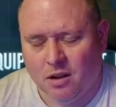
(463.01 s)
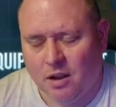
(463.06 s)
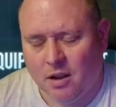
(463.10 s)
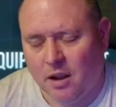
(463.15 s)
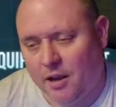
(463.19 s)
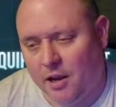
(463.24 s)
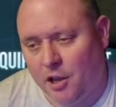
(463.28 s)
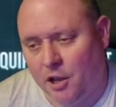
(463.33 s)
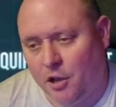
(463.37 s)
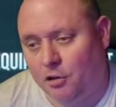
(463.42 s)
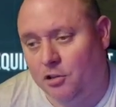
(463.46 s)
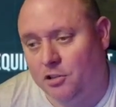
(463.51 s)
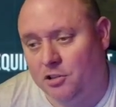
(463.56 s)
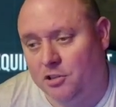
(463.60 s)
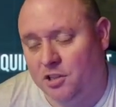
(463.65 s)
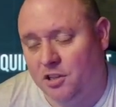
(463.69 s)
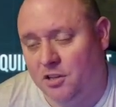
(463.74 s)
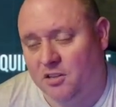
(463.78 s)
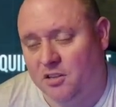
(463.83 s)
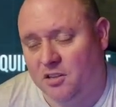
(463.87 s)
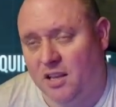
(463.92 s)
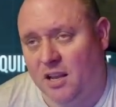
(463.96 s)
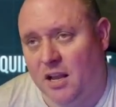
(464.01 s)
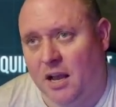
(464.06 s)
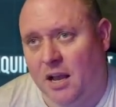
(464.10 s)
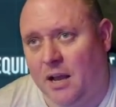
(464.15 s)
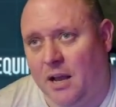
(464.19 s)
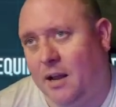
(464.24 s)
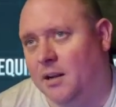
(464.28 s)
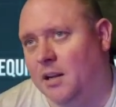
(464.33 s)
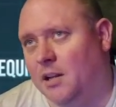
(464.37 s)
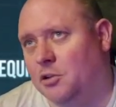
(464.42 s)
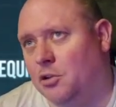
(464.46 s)
And I honestly think,
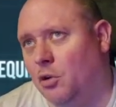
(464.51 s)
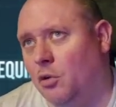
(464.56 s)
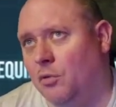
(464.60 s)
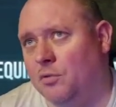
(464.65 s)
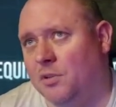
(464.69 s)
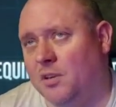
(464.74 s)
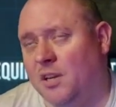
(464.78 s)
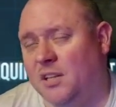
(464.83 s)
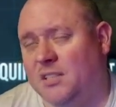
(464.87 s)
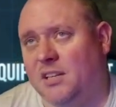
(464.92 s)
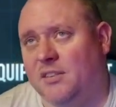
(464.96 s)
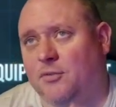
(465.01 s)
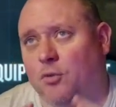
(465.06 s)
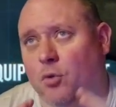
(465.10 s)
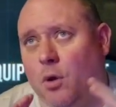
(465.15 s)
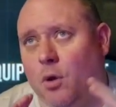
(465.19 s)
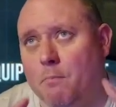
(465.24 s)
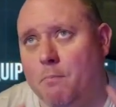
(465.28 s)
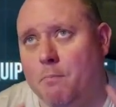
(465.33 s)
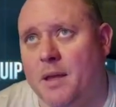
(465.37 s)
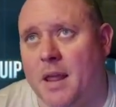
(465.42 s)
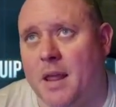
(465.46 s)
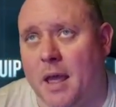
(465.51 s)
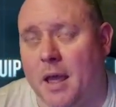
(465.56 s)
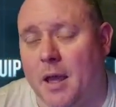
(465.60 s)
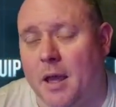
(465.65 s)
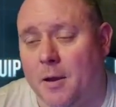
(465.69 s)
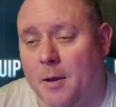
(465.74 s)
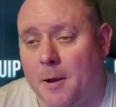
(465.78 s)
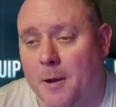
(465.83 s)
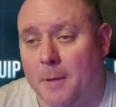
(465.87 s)
and I don't think this is for 1 minute,